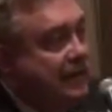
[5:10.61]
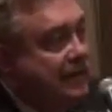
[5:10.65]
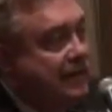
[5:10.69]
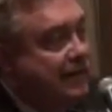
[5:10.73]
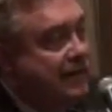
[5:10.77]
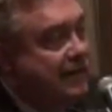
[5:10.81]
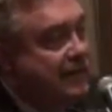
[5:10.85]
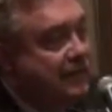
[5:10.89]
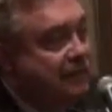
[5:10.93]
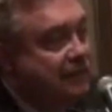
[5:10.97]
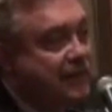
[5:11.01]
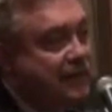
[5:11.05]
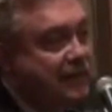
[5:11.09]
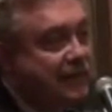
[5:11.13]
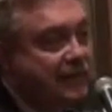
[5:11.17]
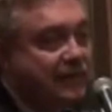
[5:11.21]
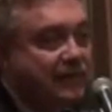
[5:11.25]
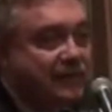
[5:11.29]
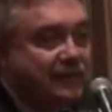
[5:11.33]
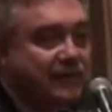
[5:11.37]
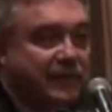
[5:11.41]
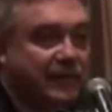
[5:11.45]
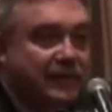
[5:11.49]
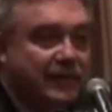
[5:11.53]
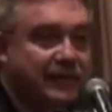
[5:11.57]
that the
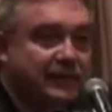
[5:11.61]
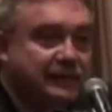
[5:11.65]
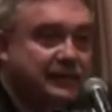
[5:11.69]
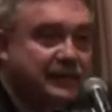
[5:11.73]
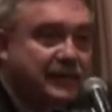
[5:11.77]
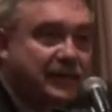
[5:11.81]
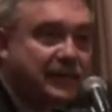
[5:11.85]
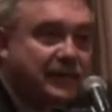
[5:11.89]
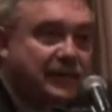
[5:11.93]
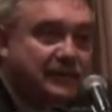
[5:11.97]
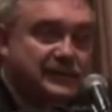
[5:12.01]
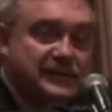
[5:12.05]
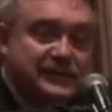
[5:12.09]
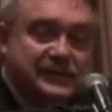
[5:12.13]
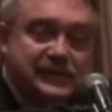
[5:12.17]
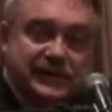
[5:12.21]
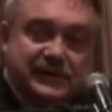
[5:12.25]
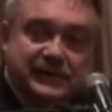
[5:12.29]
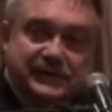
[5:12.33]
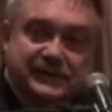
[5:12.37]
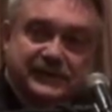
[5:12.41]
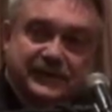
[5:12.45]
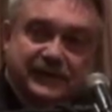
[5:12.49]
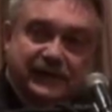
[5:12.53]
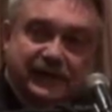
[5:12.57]
brilliant work of Tony
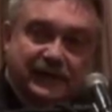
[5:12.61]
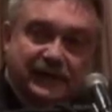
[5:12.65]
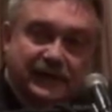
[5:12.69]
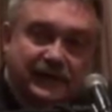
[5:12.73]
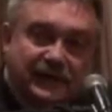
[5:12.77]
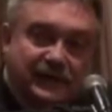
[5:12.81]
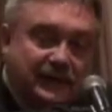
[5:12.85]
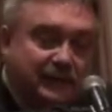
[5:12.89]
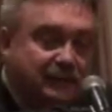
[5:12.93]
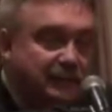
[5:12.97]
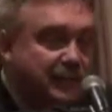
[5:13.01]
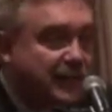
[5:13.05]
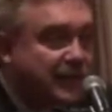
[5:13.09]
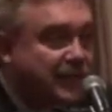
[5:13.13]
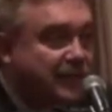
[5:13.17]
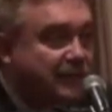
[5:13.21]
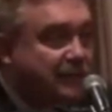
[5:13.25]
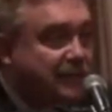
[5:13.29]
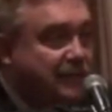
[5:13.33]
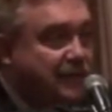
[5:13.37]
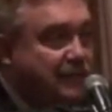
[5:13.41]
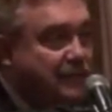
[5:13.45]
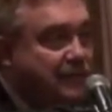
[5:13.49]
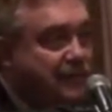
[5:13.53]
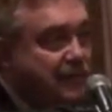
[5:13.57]
Mushinsky and a number of
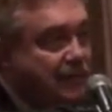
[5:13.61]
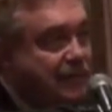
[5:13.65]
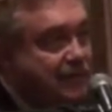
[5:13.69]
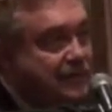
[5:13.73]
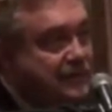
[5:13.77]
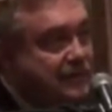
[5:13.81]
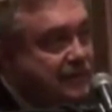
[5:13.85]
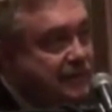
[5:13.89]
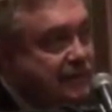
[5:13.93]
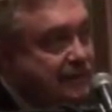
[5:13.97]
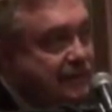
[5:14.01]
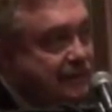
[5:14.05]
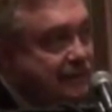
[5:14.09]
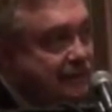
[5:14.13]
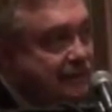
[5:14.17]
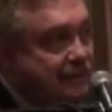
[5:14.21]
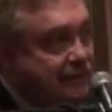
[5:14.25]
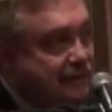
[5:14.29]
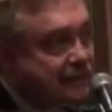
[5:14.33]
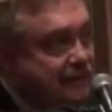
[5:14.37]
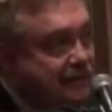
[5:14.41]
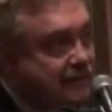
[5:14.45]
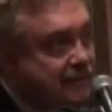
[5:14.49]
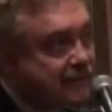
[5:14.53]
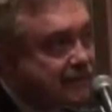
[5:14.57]
you who are in the
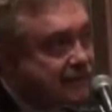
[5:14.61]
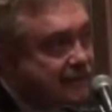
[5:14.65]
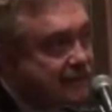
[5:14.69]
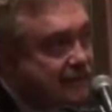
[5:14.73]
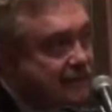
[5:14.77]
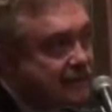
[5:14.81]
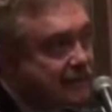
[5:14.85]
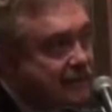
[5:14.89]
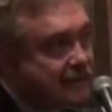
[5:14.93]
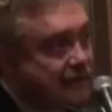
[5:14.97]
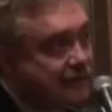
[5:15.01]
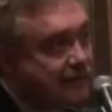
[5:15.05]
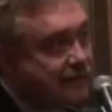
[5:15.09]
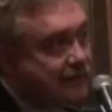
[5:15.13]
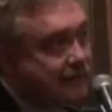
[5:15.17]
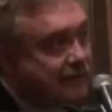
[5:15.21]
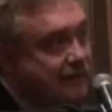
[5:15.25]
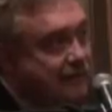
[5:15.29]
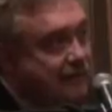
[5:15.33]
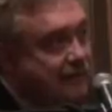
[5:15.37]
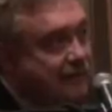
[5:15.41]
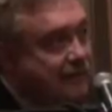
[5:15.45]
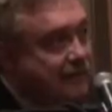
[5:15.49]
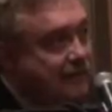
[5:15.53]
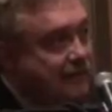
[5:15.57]
audience tonight
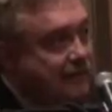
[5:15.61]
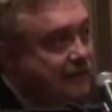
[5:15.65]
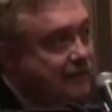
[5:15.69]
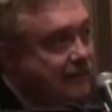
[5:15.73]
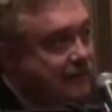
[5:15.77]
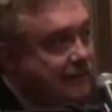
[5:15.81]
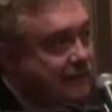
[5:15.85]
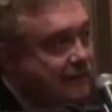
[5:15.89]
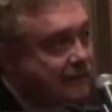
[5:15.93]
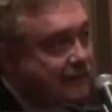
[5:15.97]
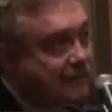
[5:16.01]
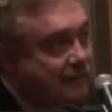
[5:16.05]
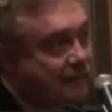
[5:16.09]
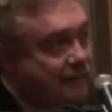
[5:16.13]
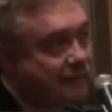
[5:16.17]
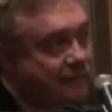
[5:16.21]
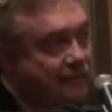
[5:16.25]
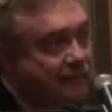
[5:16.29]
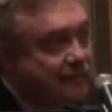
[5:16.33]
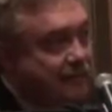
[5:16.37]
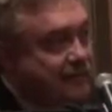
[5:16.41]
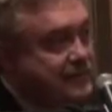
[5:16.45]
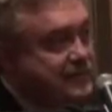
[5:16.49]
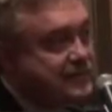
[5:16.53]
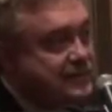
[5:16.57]
created
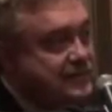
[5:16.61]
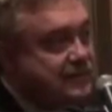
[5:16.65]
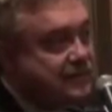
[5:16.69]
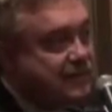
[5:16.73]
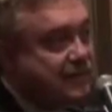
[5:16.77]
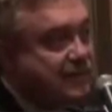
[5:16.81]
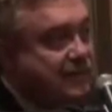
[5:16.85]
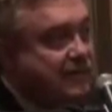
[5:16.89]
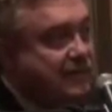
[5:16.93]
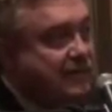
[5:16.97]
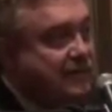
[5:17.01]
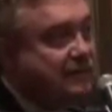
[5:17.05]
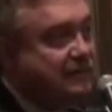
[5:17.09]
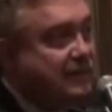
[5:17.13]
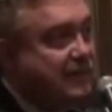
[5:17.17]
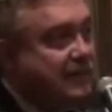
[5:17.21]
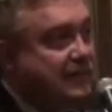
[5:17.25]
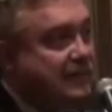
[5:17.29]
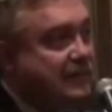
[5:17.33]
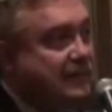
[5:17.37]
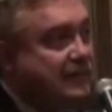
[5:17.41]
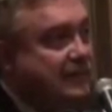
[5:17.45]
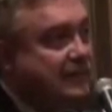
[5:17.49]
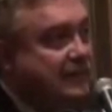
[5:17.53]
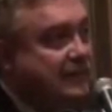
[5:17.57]
an extraordinary
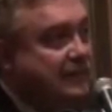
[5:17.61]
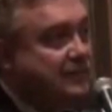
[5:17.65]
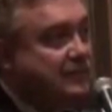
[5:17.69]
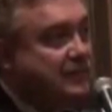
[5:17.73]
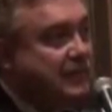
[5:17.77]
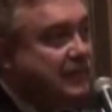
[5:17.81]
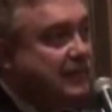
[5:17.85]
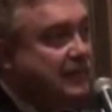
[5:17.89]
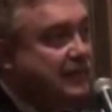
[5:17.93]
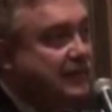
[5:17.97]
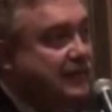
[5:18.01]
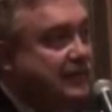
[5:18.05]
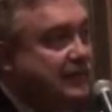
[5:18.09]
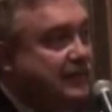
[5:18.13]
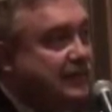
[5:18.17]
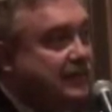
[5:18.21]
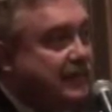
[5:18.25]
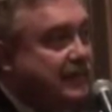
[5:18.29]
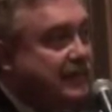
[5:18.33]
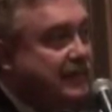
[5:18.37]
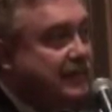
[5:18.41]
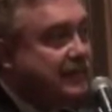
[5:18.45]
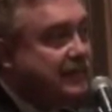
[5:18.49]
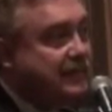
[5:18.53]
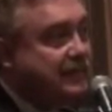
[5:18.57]
event called Poland in the
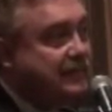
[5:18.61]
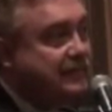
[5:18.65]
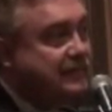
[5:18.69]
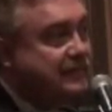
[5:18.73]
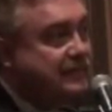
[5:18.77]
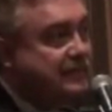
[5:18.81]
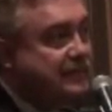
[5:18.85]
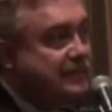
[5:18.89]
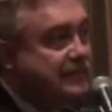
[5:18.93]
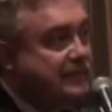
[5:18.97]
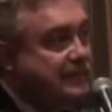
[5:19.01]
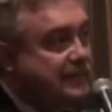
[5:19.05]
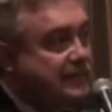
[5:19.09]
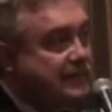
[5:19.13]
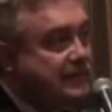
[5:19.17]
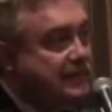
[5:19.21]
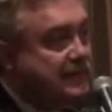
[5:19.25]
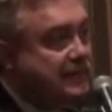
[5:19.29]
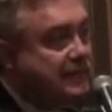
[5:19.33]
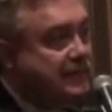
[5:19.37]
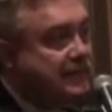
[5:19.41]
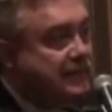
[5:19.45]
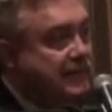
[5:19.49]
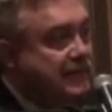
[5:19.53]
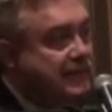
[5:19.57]
Rockies.
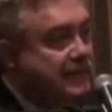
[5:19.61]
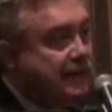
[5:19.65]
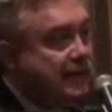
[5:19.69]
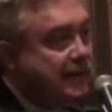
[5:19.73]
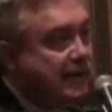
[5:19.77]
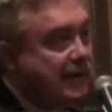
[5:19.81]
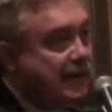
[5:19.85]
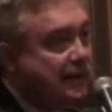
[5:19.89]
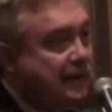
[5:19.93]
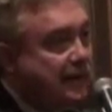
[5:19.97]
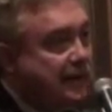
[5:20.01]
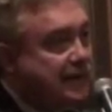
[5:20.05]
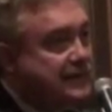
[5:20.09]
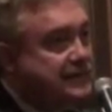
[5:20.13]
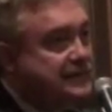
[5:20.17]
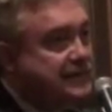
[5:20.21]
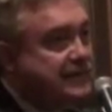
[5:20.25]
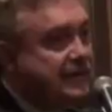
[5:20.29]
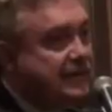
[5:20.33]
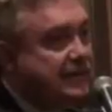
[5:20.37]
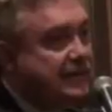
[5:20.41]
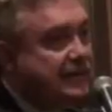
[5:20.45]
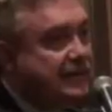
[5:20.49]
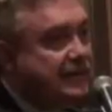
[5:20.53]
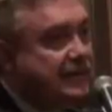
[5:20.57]
And they
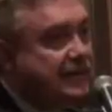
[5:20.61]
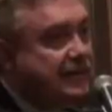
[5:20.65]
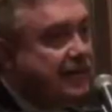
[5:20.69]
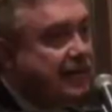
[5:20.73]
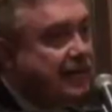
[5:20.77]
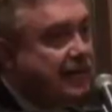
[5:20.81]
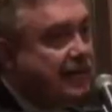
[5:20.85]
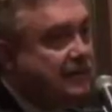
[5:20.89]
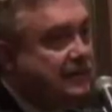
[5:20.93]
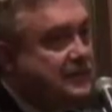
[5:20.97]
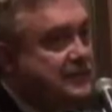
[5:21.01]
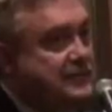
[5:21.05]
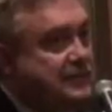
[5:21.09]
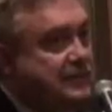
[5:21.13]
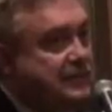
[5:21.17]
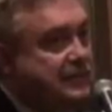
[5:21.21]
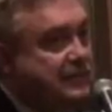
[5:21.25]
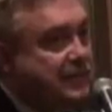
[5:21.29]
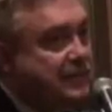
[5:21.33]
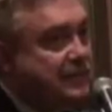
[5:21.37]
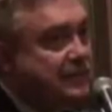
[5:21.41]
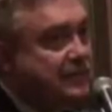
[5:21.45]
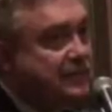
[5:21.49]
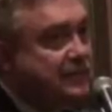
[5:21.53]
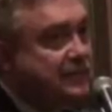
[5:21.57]
said, that was the
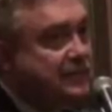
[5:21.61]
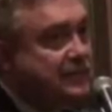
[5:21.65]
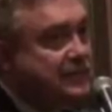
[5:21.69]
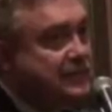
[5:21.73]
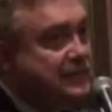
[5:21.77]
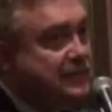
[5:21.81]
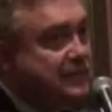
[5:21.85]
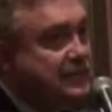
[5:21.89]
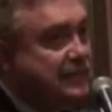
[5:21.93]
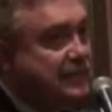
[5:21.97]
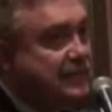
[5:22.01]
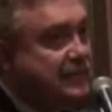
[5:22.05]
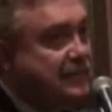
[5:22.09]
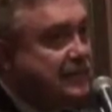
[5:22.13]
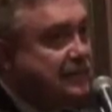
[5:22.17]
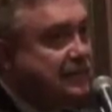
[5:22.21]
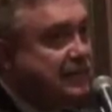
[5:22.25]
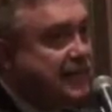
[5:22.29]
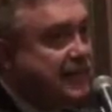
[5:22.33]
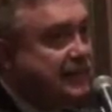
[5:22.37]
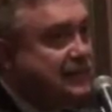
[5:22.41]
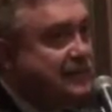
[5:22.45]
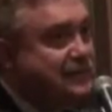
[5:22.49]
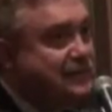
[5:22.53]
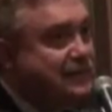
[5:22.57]
road to the journey that
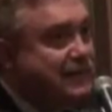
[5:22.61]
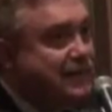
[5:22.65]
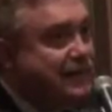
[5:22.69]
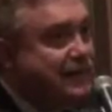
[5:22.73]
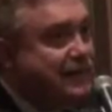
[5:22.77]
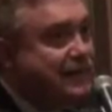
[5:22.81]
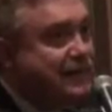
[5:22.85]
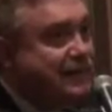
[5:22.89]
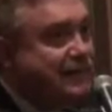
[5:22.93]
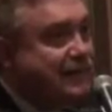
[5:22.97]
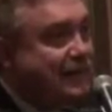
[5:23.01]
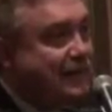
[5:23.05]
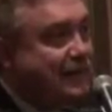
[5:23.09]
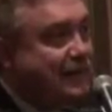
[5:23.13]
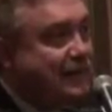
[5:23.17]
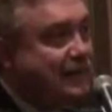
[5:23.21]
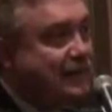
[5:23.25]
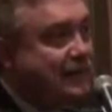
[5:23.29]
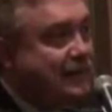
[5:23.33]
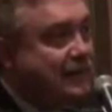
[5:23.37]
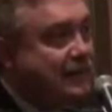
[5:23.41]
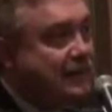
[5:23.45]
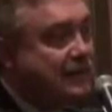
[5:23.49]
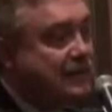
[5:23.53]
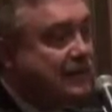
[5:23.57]
brought you here today.